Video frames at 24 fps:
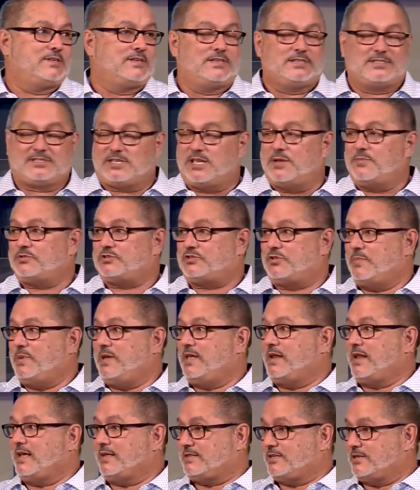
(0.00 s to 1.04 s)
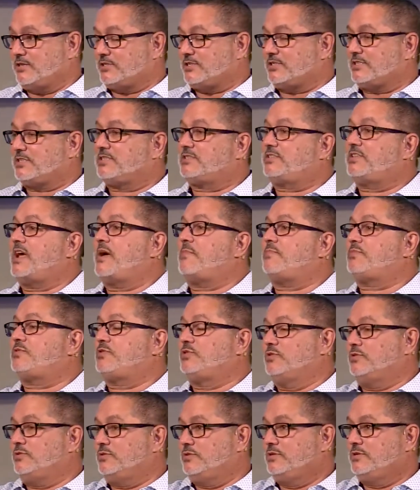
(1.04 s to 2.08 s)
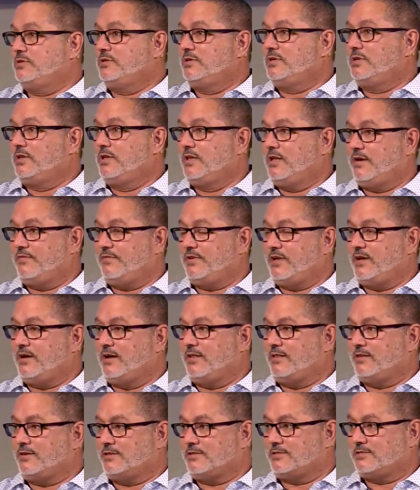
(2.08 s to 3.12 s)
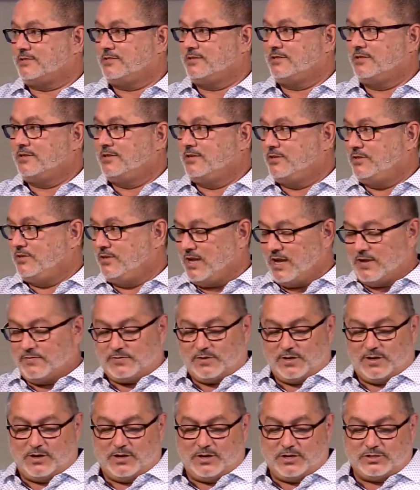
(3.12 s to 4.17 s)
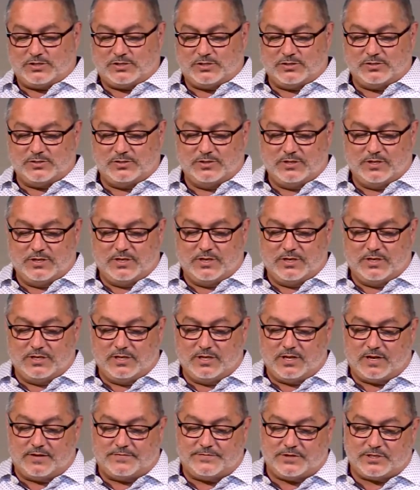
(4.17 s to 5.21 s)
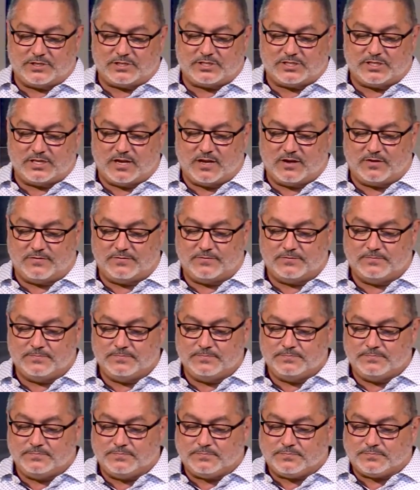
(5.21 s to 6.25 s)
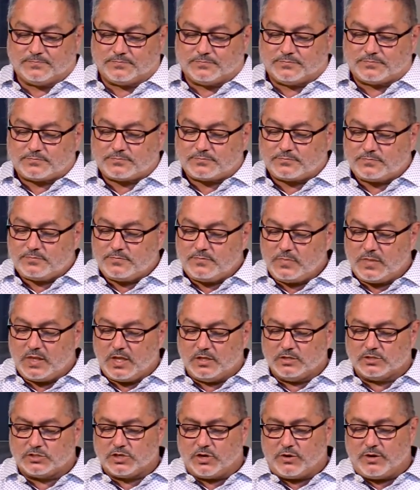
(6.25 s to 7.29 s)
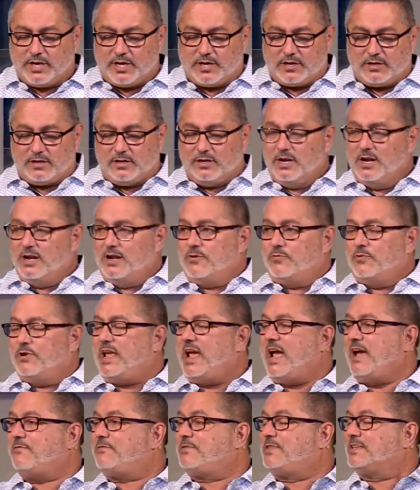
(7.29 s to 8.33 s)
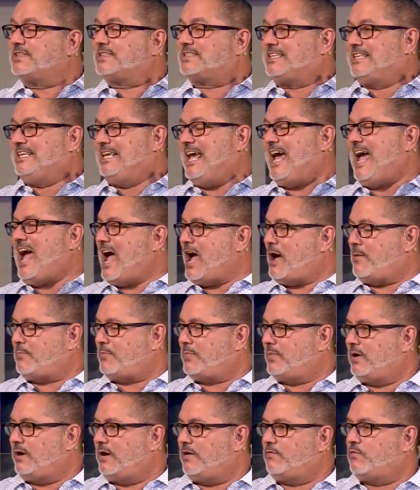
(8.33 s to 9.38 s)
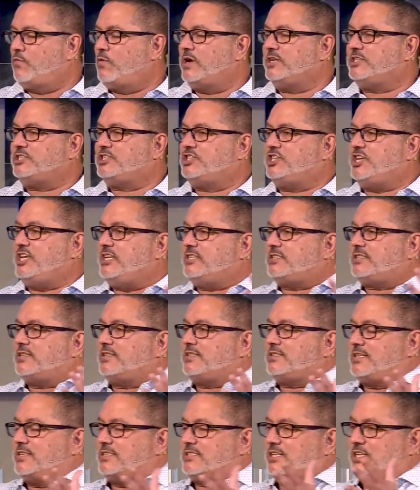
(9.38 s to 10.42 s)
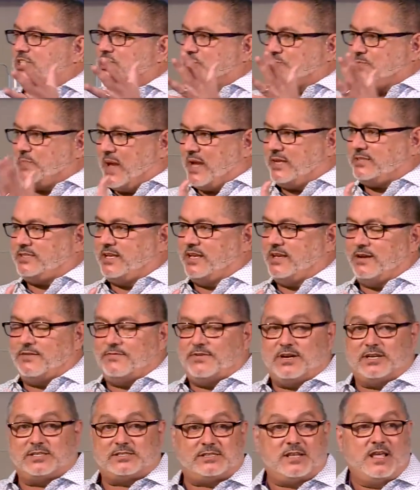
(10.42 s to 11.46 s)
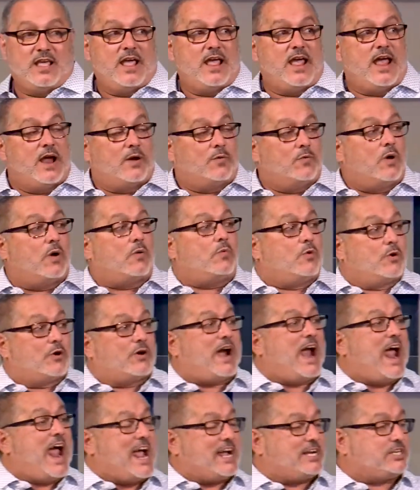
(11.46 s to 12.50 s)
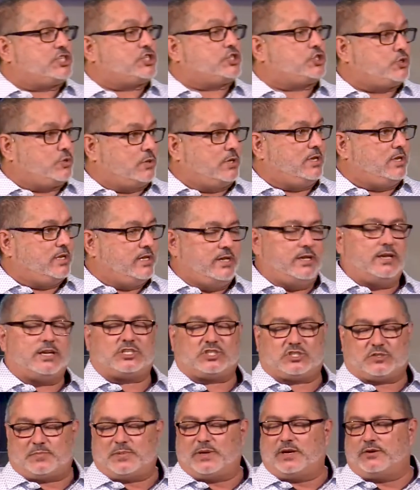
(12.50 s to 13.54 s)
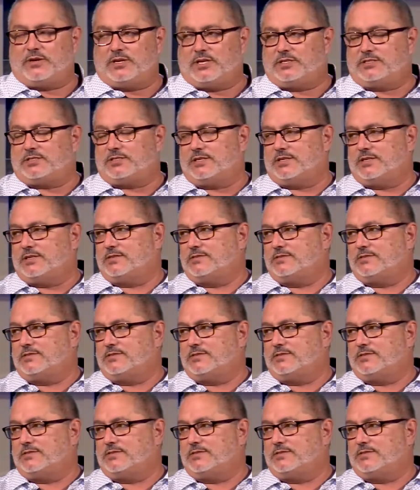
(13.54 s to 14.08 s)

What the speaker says: Seems to me like there's a step to loving others. You have to learn to love yourself. So here we have this gap of what Jesus is expecting of us and what we're actually experiencing.